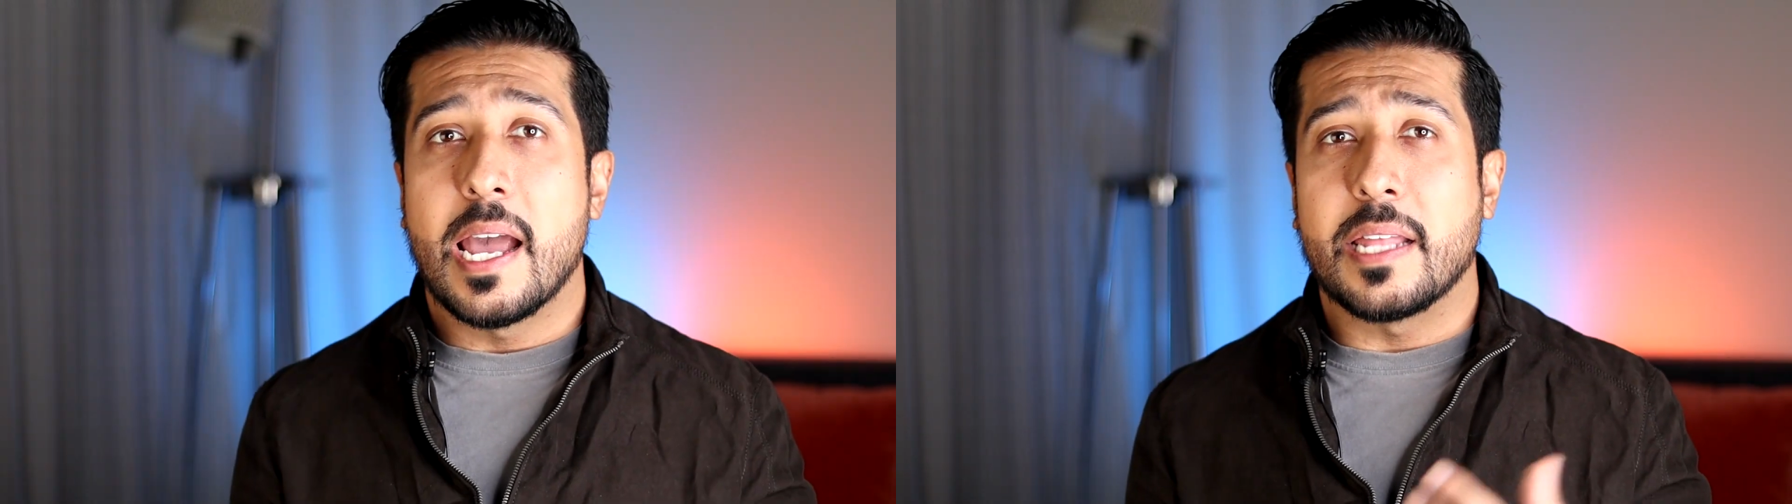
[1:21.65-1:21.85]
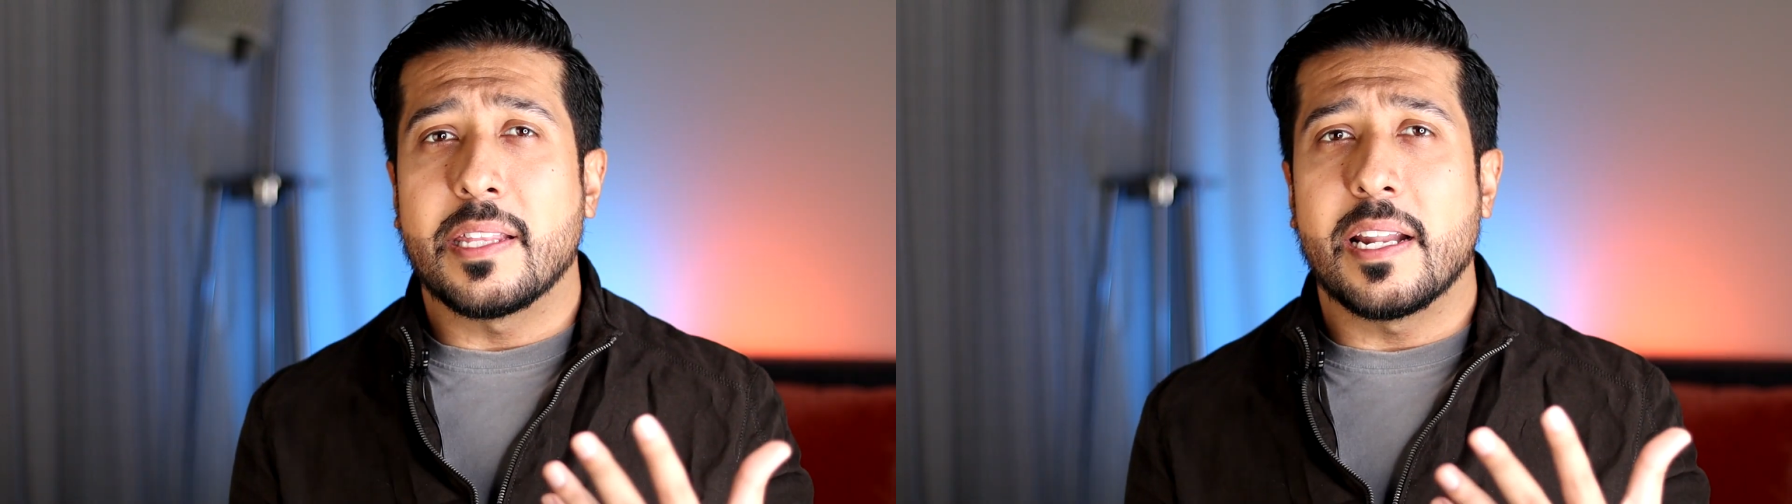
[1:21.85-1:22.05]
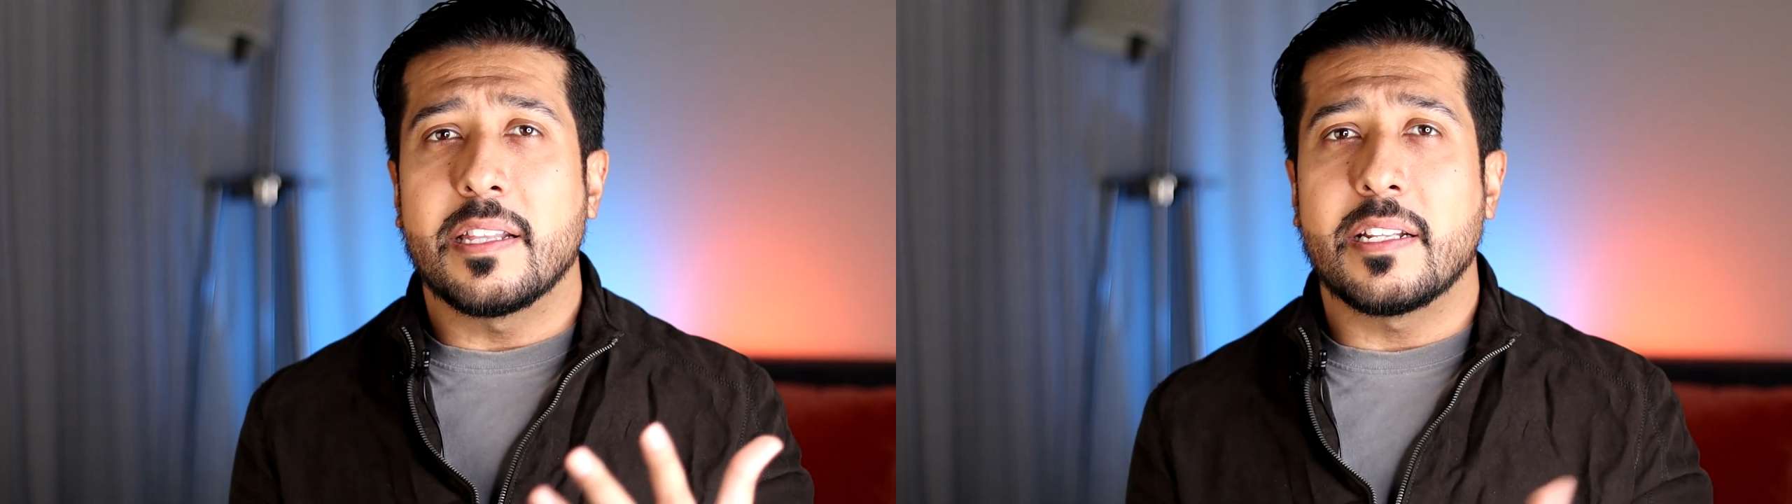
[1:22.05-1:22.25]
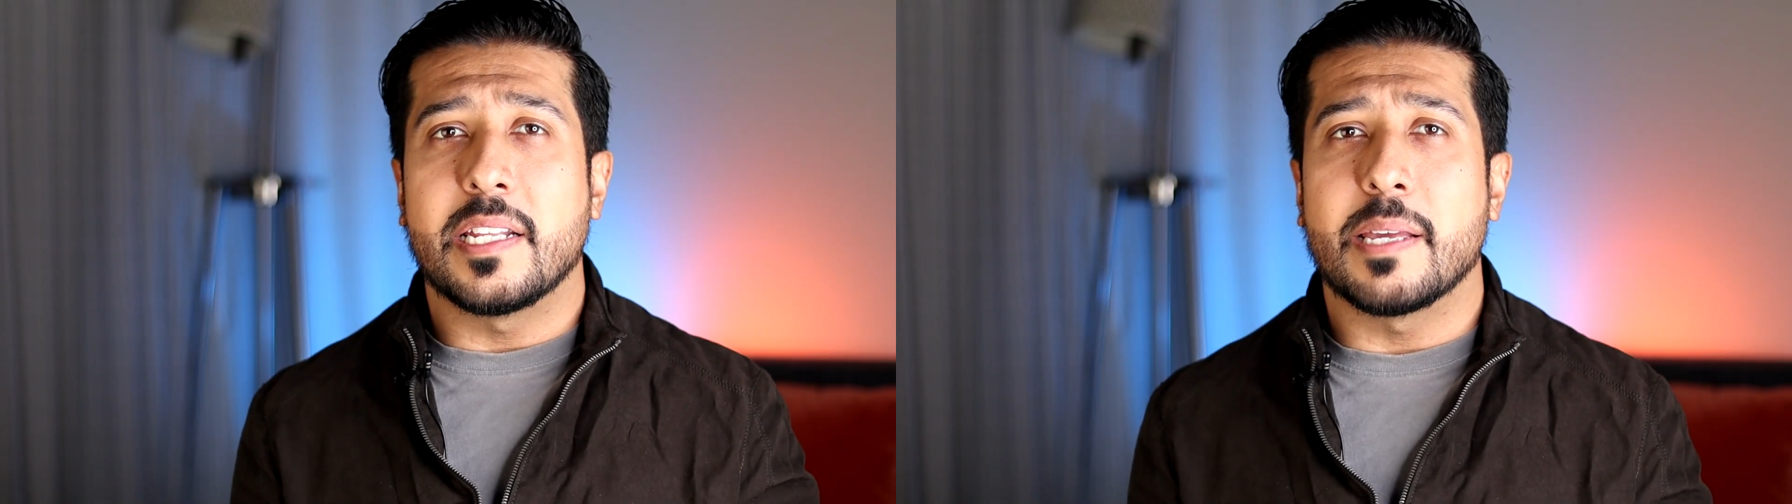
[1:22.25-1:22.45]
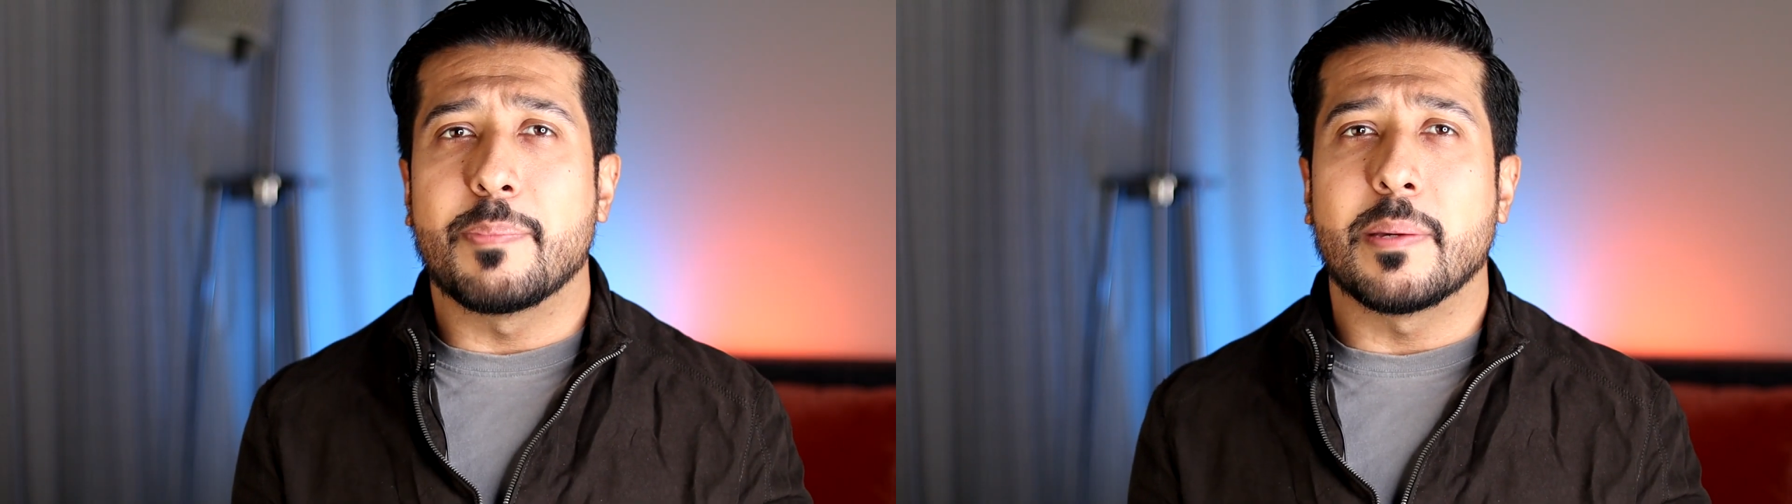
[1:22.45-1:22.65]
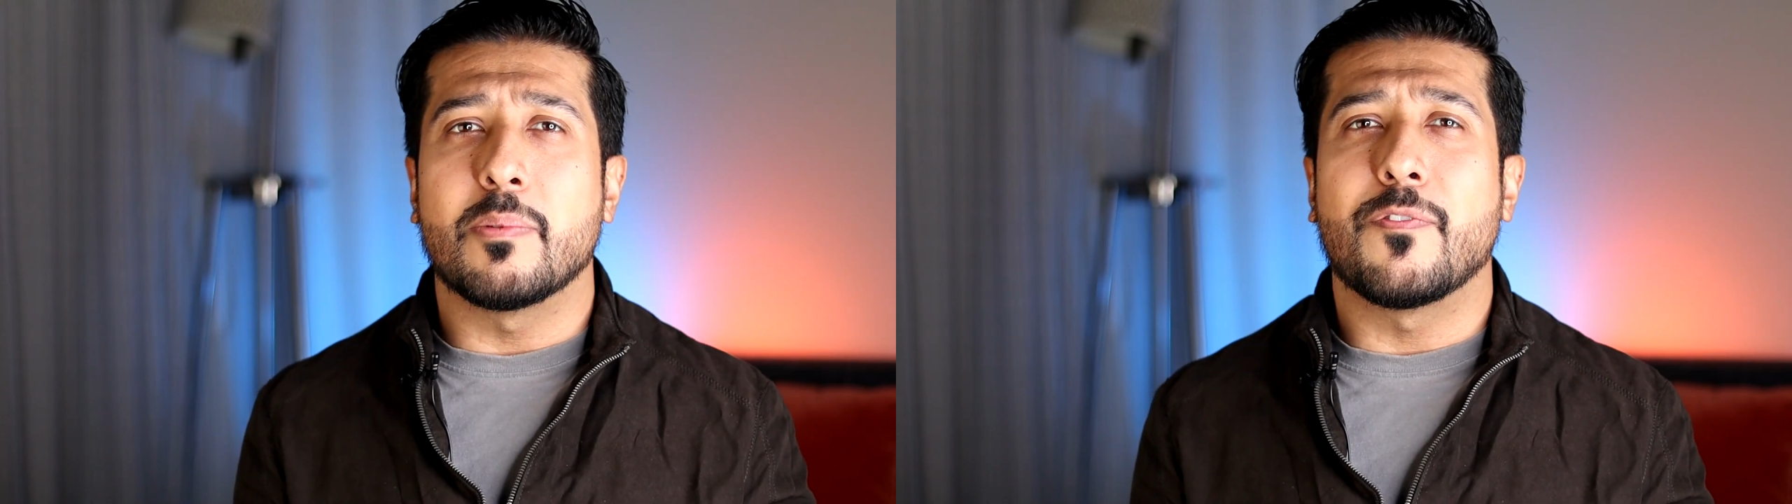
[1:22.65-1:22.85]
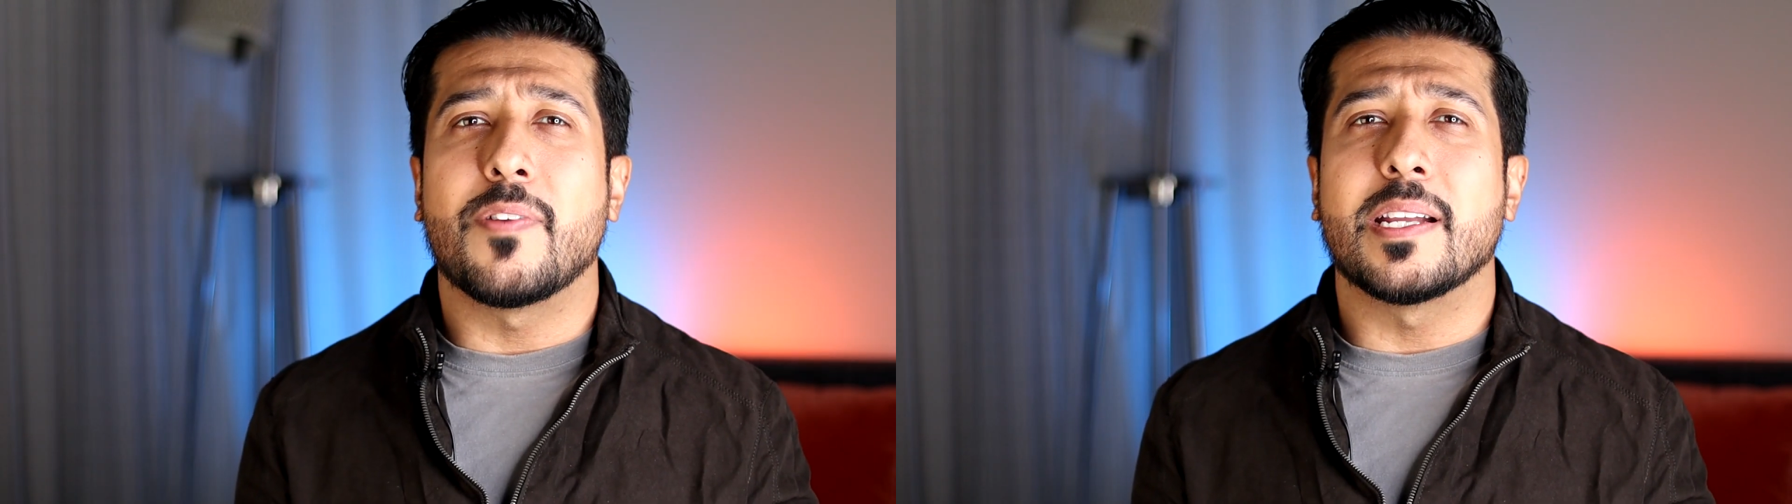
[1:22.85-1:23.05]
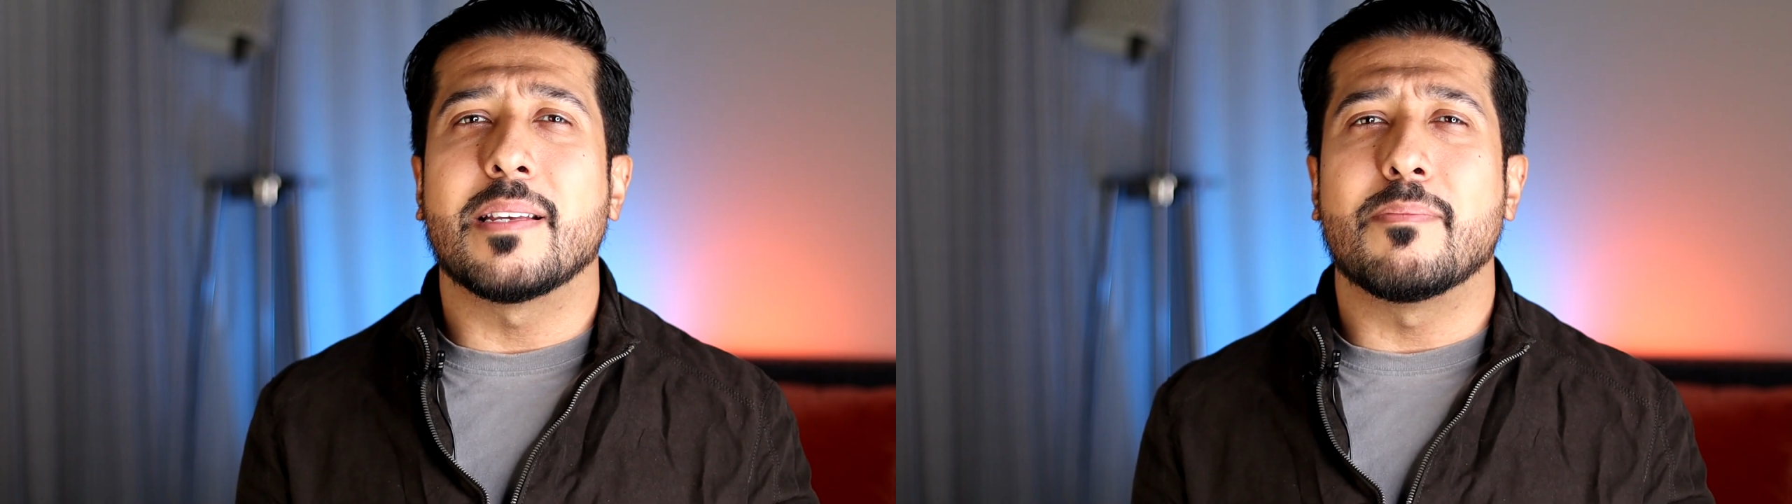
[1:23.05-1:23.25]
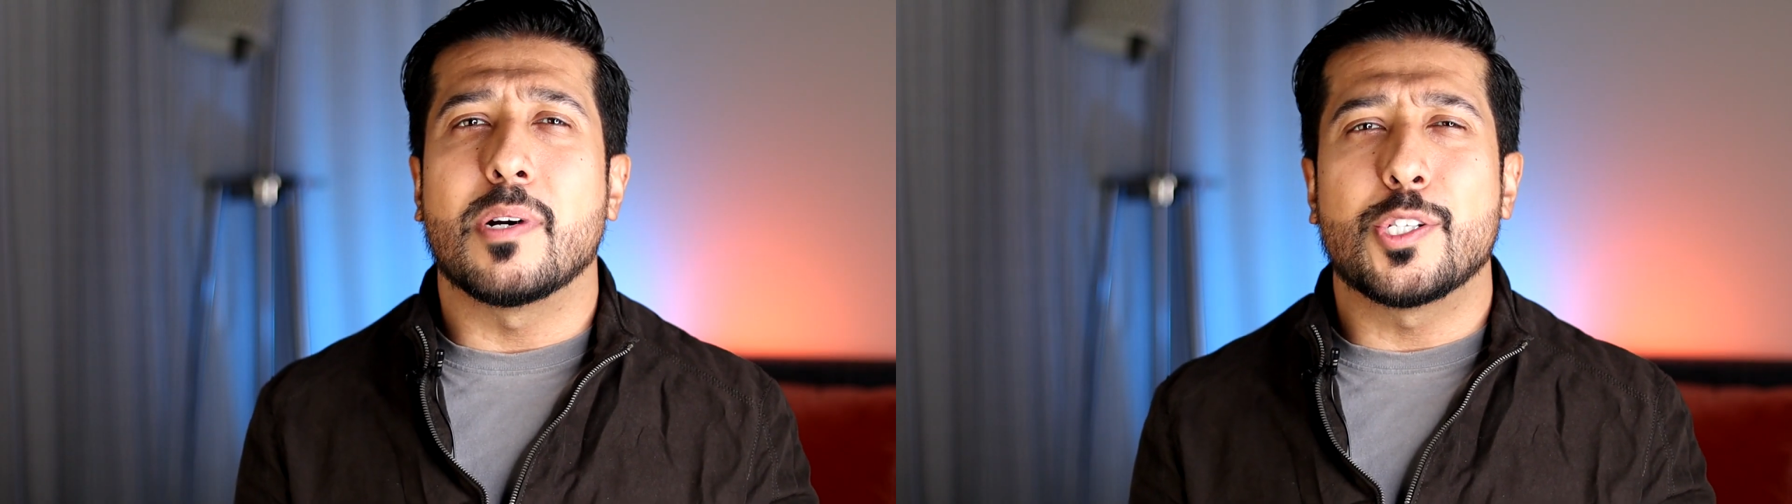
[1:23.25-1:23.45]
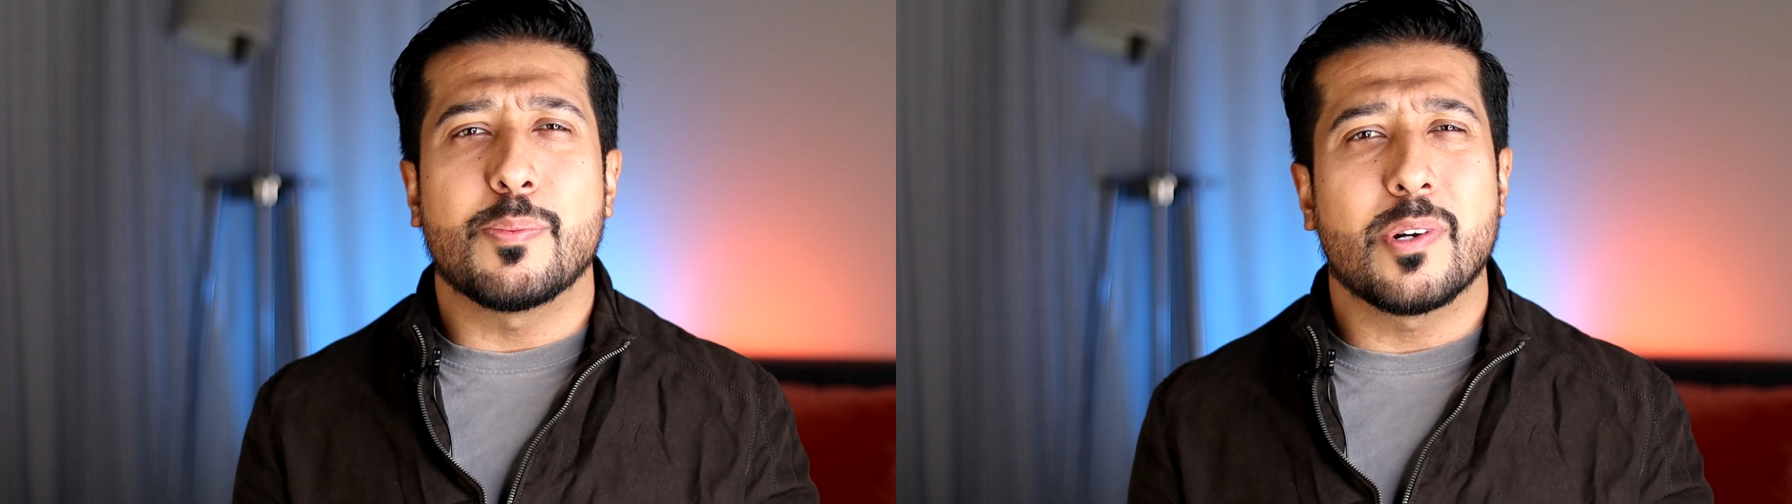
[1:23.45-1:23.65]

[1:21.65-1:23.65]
At the end of the day, people find it much